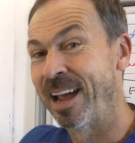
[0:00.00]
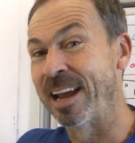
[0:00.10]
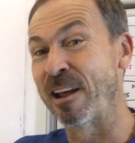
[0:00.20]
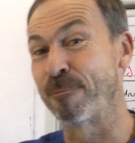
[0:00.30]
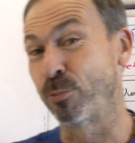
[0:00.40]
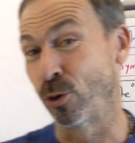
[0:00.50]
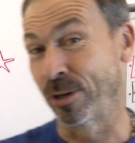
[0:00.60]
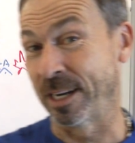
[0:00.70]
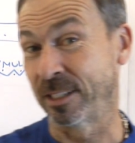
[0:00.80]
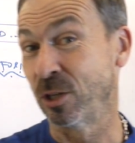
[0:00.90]
and have
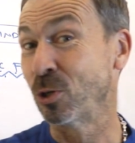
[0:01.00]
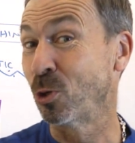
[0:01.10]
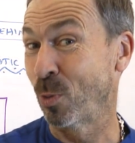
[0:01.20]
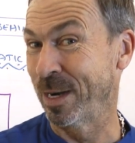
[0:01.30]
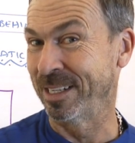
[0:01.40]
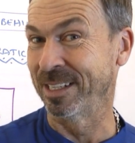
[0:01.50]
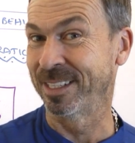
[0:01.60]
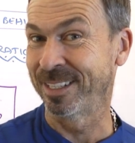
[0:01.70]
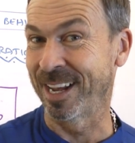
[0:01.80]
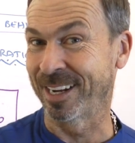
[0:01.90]
product
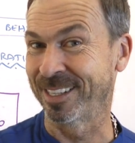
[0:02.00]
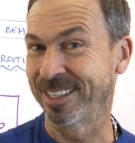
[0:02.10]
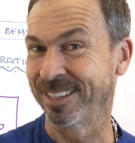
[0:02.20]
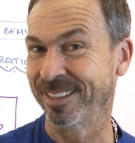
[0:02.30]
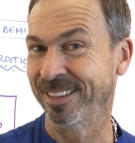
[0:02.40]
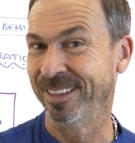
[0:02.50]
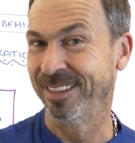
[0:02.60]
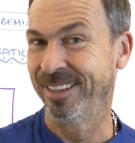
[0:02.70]
26.